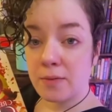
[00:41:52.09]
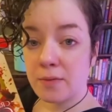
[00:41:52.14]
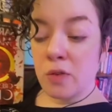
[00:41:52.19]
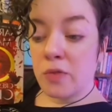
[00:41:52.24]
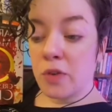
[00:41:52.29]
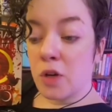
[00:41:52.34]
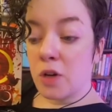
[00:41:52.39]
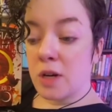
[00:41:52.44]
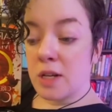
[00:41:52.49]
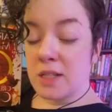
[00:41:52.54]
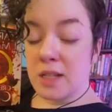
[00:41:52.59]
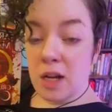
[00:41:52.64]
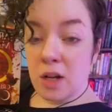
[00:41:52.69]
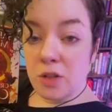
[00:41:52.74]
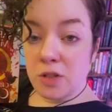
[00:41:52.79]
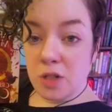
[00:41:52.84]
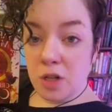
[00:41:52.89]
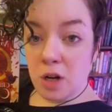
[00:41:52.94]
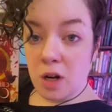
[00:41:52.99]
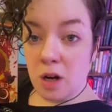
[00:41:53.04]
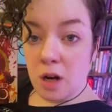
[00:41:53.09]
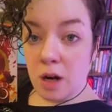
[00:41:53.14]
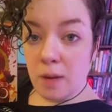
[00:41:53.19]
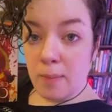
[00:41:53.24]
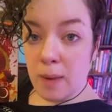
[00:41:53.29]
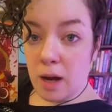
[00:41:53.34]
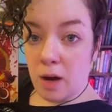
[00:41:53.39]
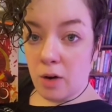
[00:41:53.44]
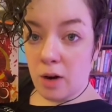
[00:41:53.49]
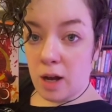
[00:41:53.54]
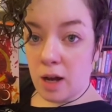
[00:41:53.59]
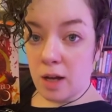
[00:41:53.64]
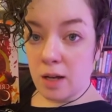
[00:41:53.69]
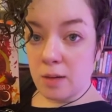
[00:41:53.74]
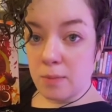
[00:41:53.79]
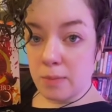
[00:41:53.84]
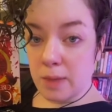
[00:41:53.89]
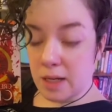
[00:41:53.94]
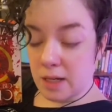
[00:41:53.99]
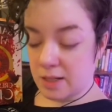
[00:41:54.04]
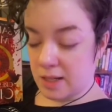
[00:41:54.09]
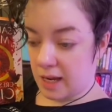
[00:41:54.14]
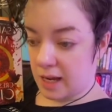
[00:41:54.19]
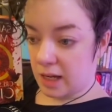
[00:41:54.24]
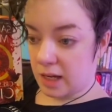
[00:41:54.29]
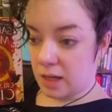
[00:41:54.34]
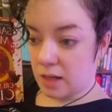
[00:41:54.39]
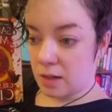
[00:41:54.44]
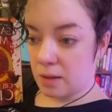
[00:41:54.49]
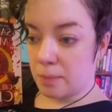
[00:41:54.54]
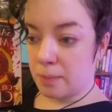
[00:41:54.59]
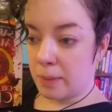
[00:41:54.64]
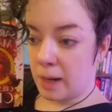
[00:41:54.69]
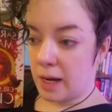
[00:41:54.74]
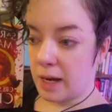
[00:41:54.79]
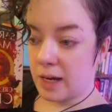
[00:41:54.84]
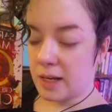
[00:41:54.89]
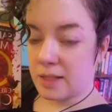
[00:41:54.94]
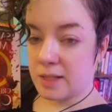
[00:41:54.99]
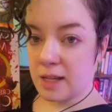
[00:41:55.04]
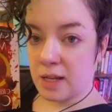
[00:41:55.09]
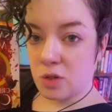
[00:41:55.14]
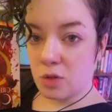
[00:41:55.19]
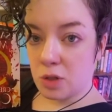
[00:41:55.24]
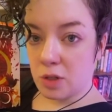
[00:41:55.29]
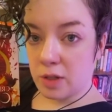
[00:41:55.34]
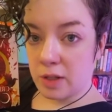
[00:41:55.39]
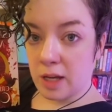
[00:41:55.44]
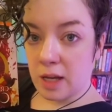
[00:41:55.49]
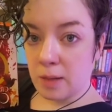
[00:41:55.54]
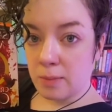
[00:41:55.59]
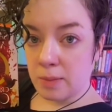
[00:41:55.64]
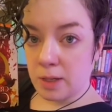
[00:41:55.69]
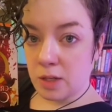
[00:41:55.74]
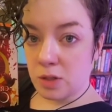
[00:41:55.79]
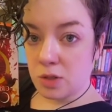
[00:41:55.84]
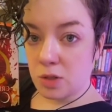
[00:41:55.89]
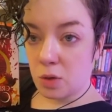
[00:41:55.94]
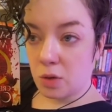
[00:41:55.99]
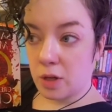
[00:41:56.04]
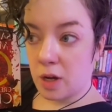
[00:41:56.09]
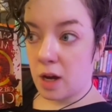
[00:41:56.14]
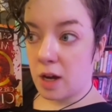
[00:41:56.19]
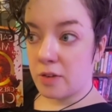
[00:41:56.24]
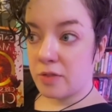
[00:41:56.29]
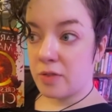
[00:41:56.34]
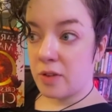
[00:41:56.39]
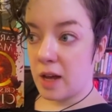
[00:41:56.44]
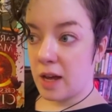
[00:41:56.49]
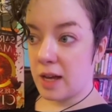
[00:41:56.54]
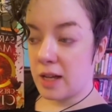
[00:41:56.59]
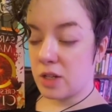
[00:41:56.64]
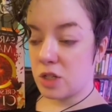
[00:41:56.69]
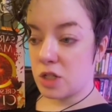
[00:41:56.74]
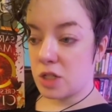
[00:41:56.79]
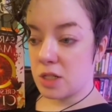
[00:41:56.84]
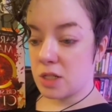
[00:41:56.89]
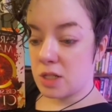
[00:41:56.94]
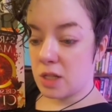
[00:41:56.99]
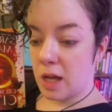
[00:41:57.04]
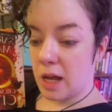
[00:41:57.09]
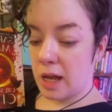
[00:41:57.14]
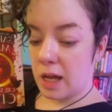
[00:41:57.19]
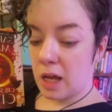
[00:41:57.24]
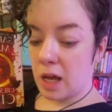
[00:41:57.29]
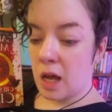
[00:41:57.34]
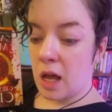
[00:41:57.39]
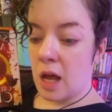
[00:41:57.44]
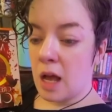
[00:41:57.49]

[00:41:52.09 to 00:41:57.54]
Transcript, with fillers: Fury tells her about Hunt being taken by Sandriel again, being sold off, and she's like,